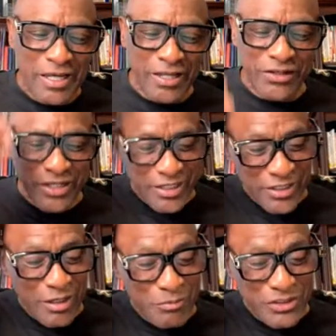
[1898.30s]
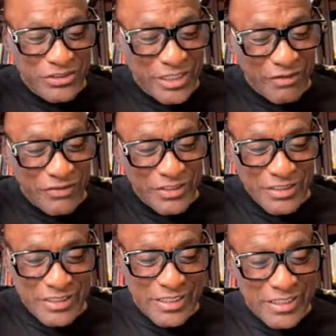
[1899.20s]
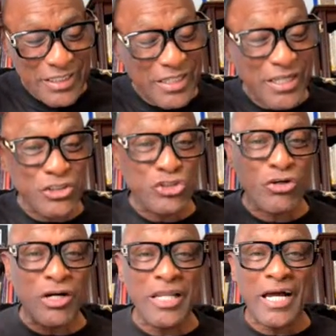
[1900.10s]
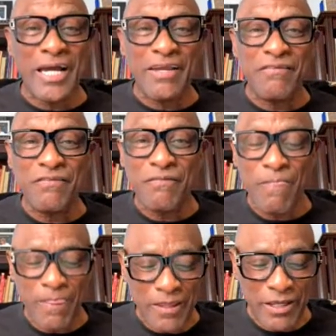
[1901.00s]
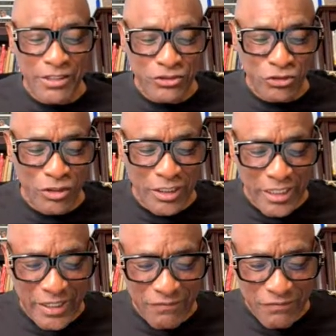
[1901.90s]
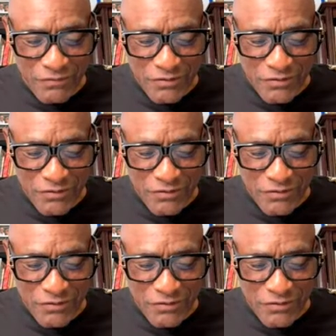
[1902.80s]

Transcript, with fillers: And then number seven, enjoy life. Enjoy life.